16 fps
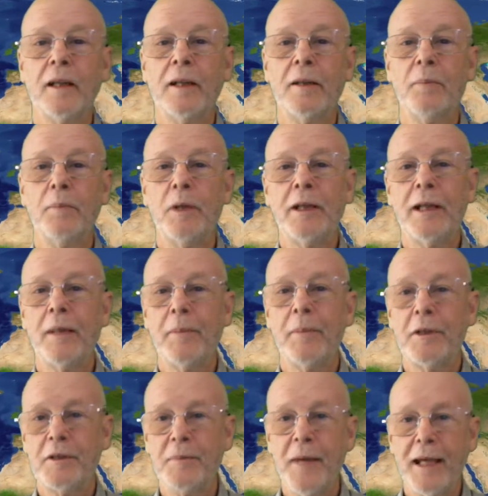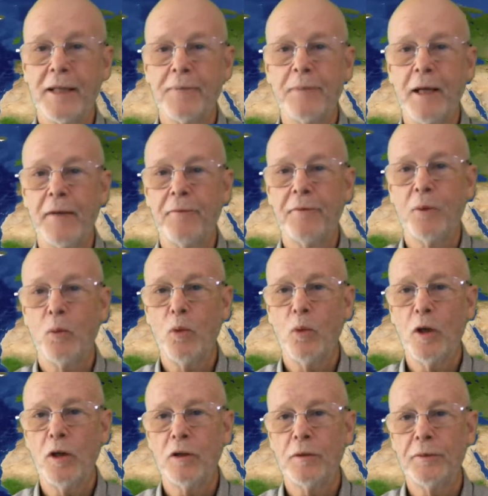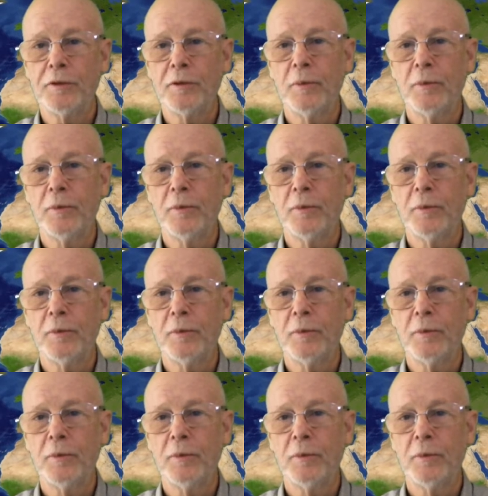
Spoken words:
My name is Max Banfield. Welcome to my